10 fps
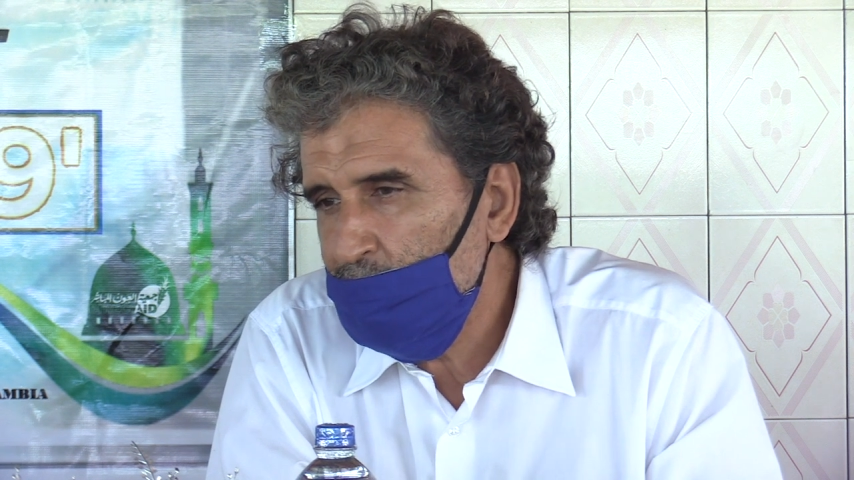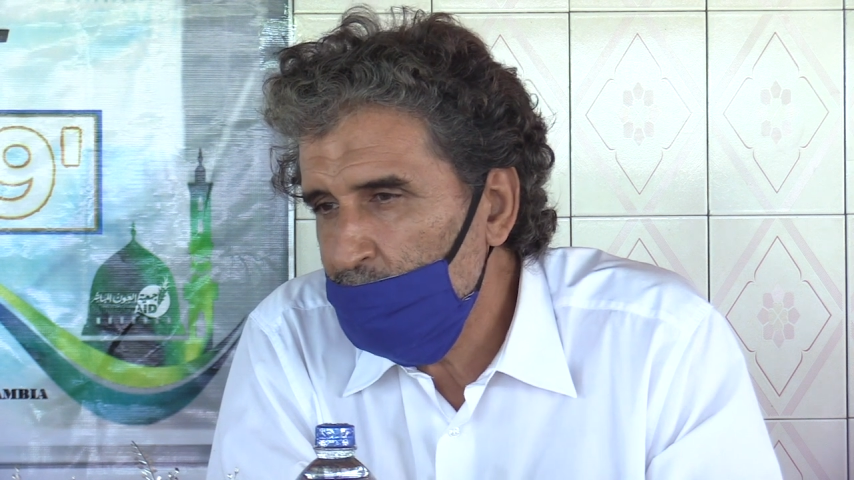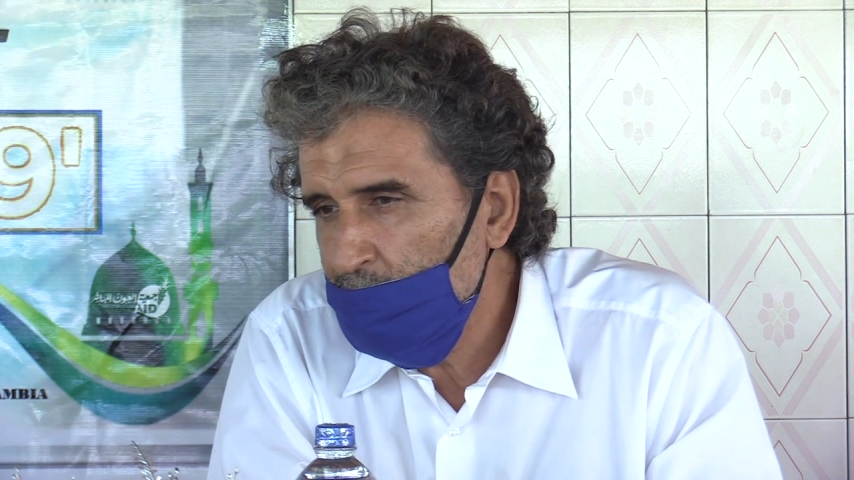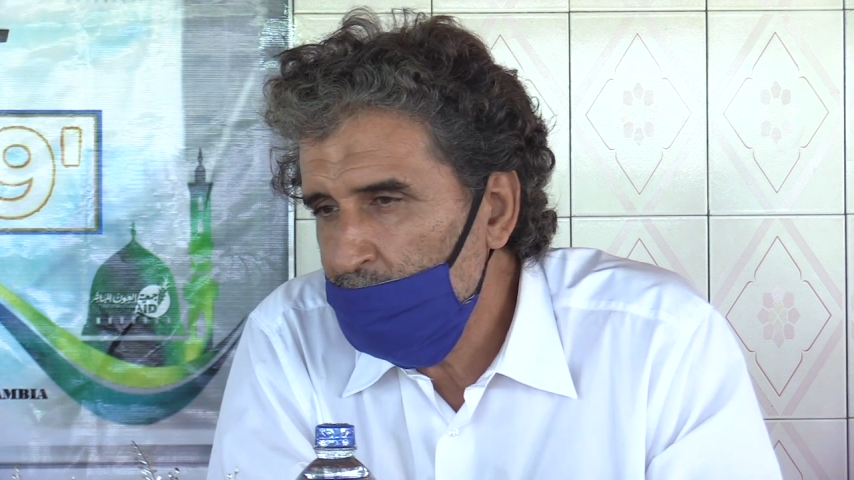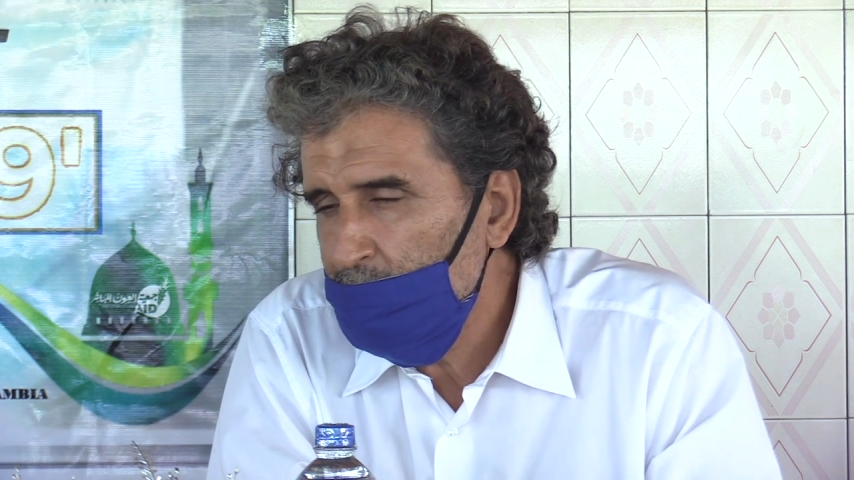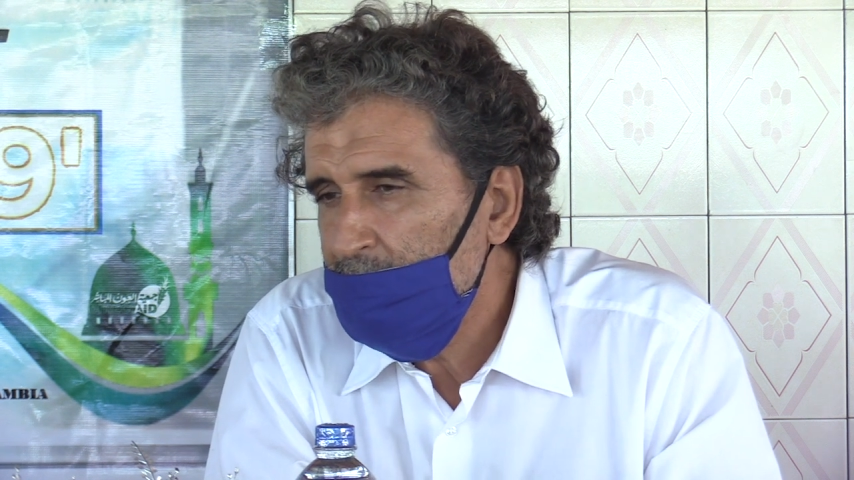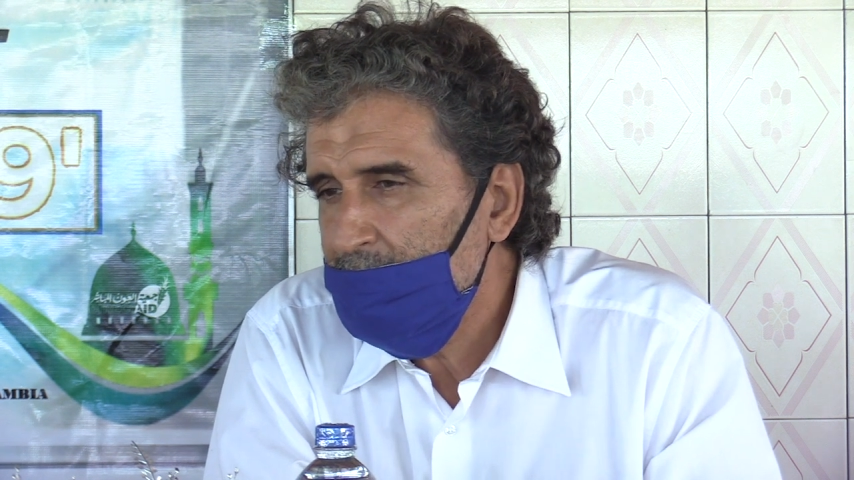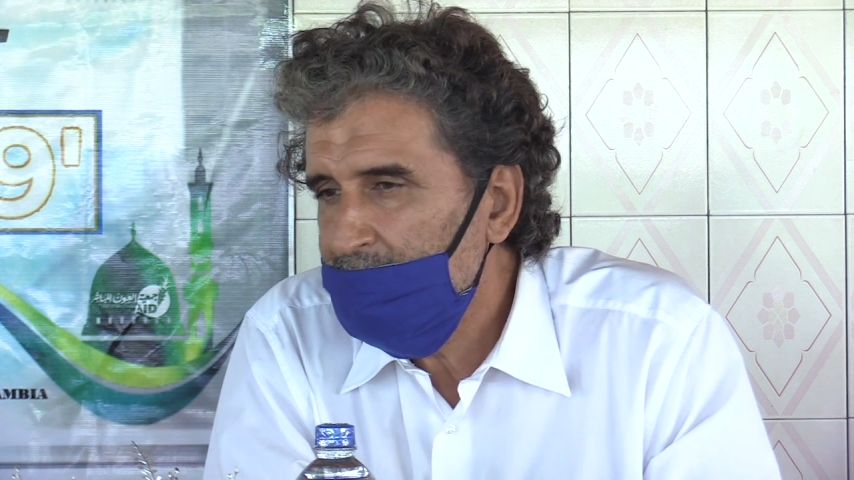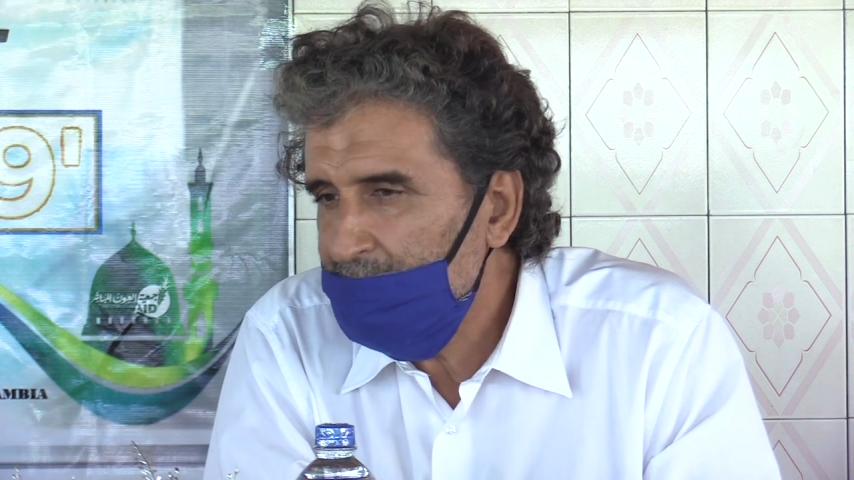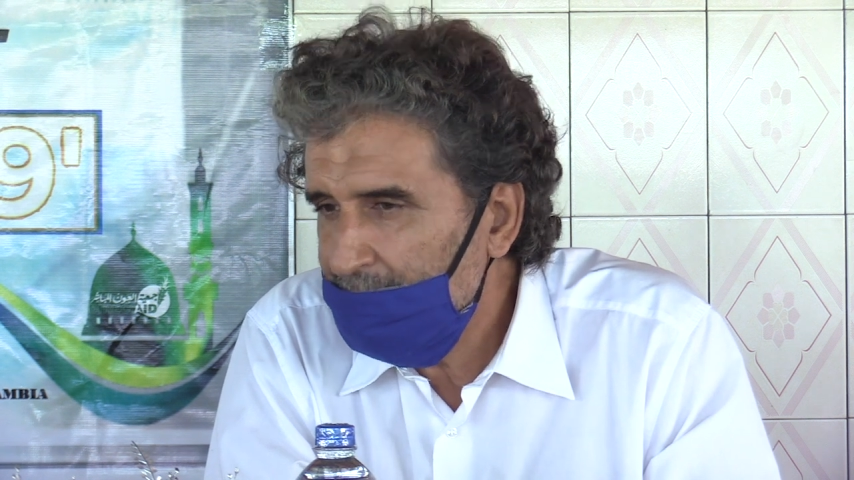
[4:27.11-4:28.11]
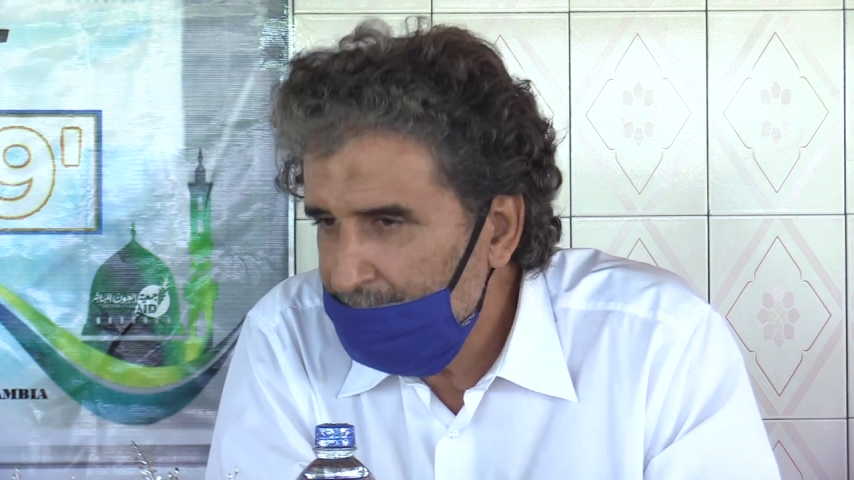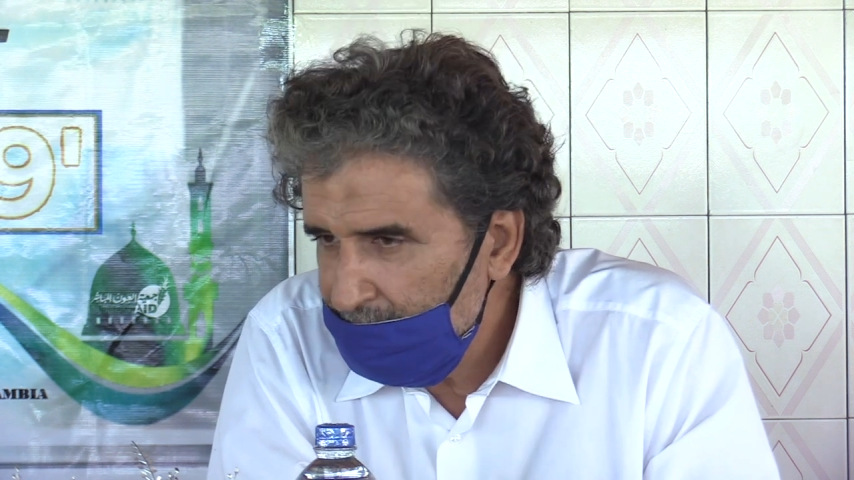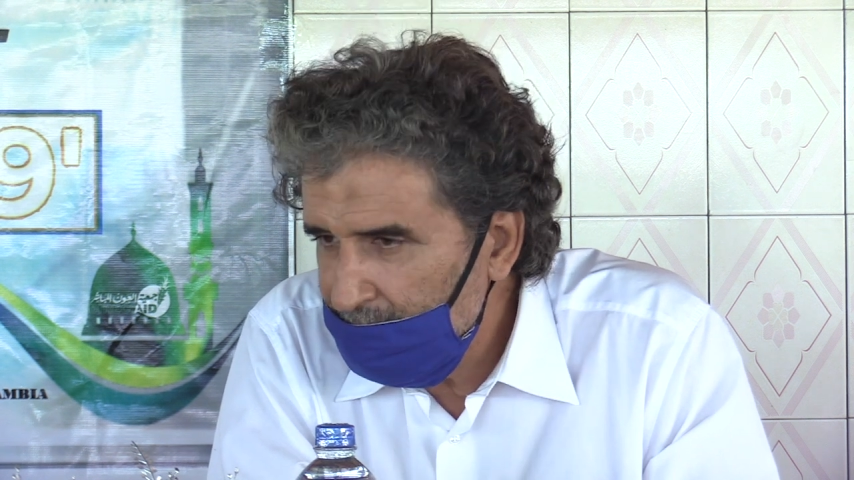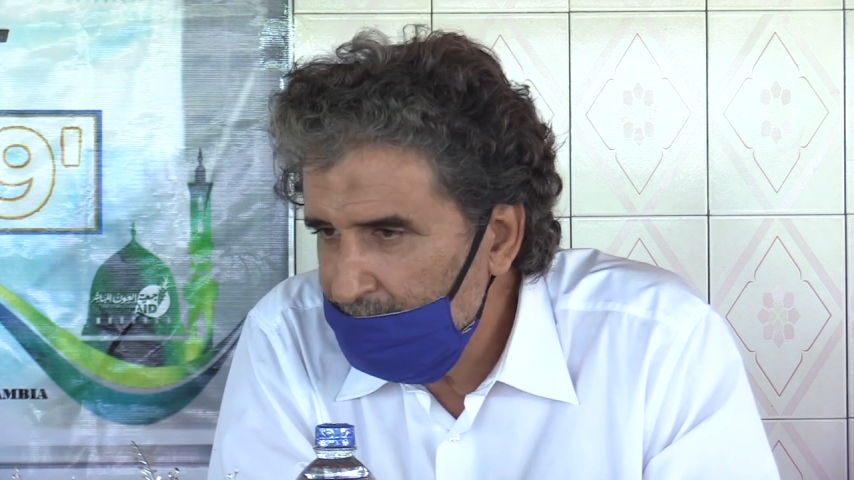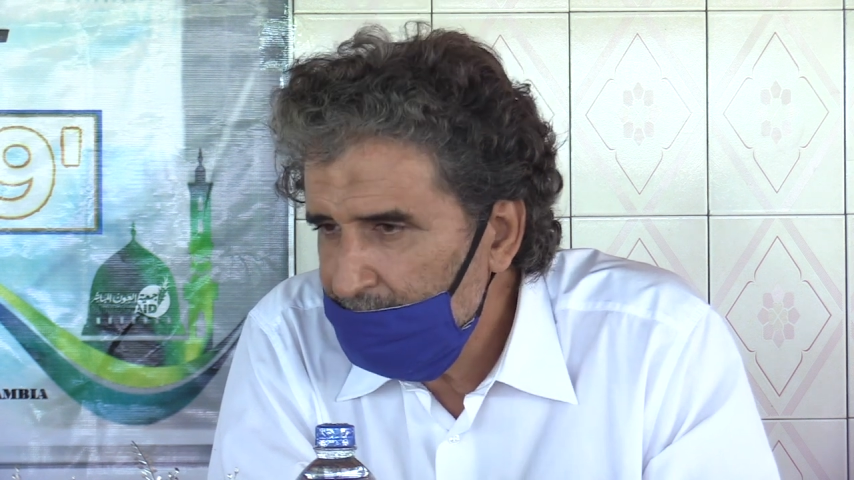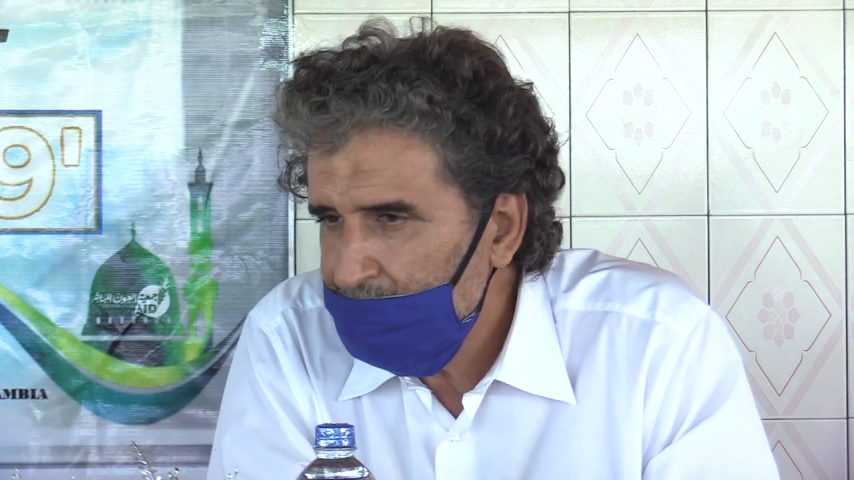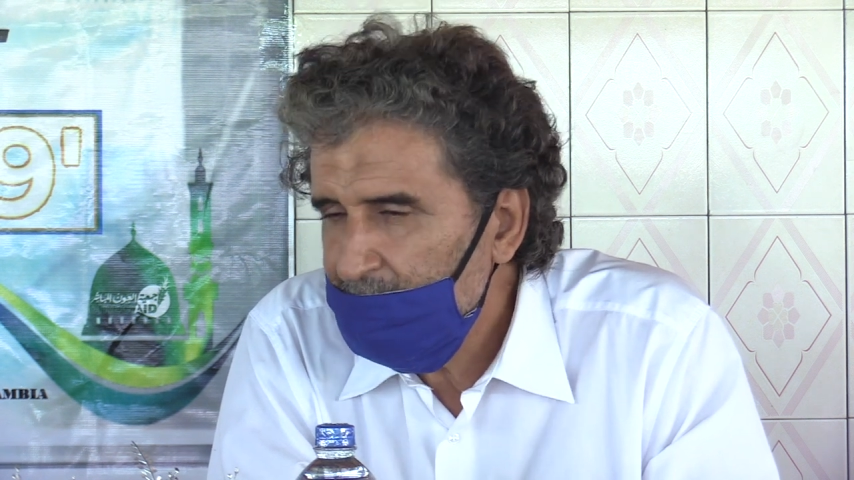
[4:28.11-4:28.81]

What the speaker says: to go directly